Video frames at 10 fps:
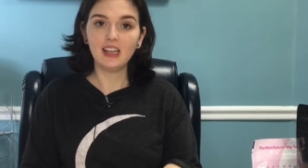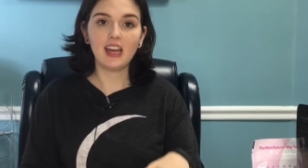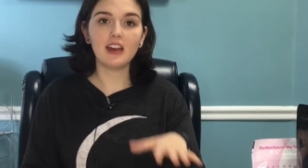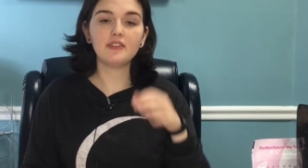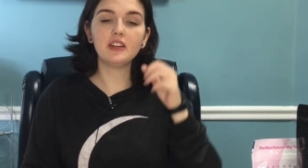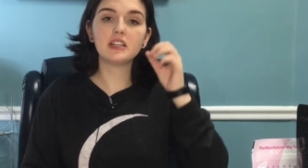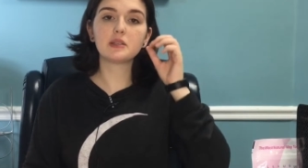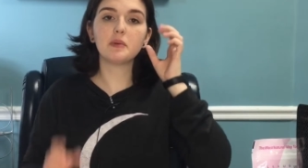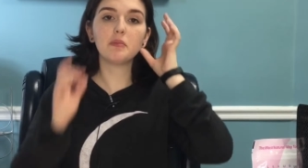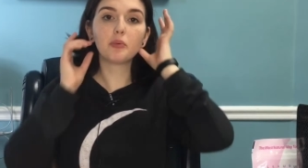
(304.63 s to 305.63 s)
Caffeine
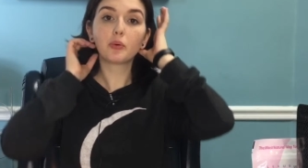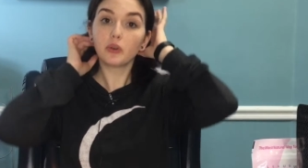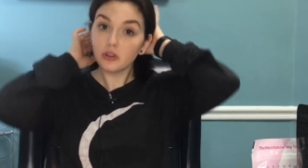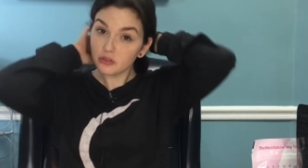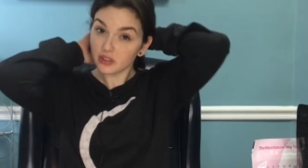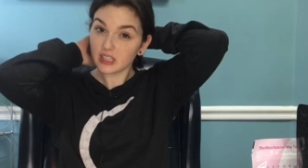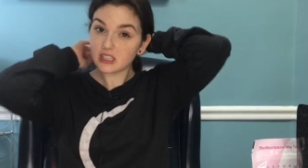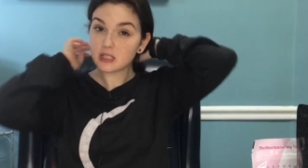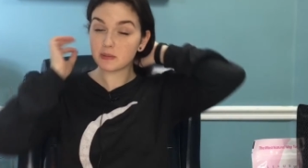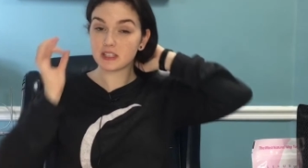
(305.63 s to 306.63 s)
has been
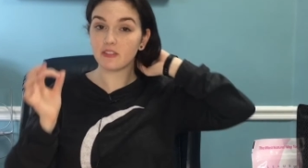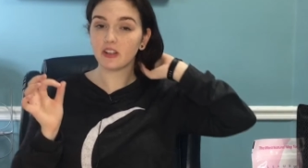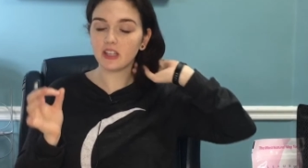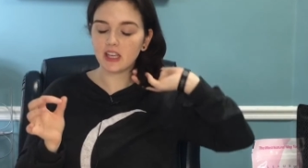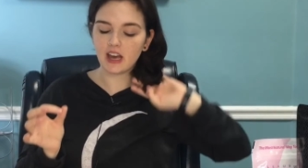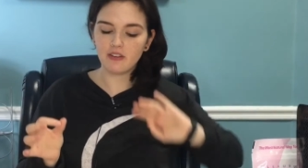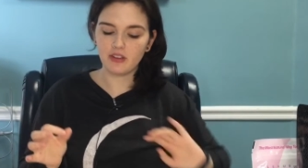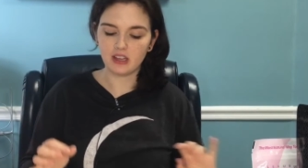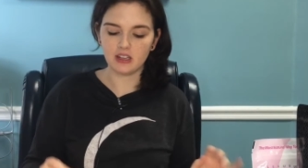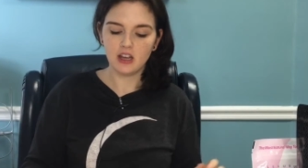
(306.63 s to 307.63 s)
proven, specifically
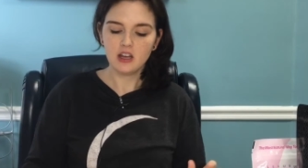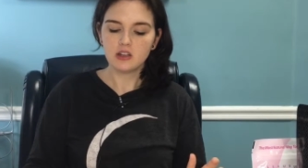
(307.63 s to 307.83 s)
caffeine,